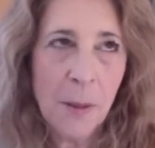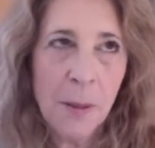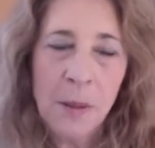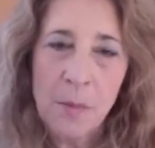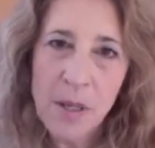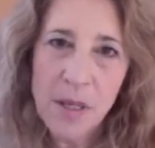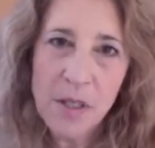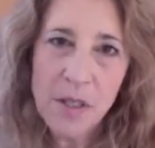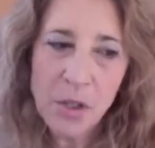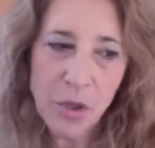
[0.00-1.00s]
because
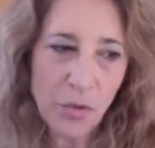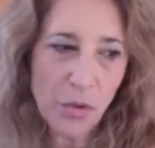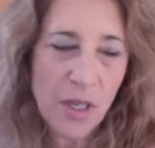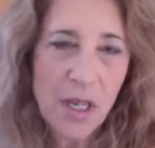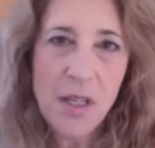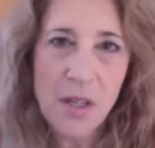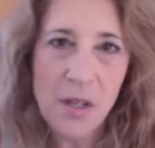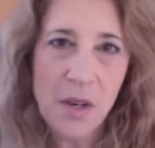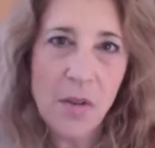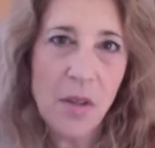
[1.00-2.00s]
children need to
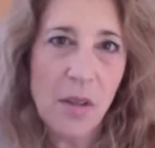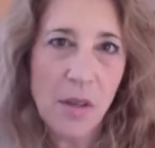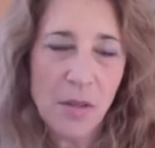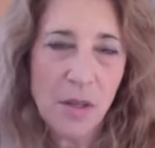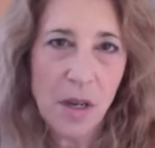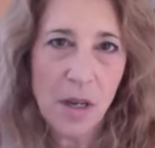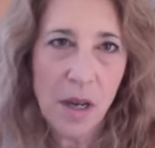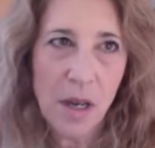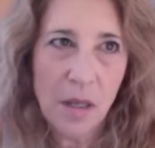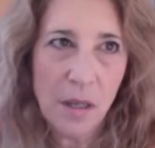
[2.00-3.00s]
know that there's a
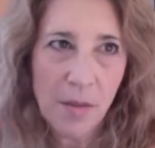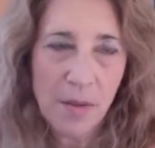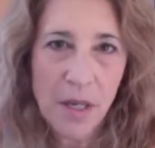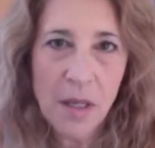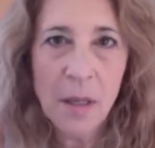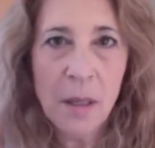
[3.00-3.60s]
loving,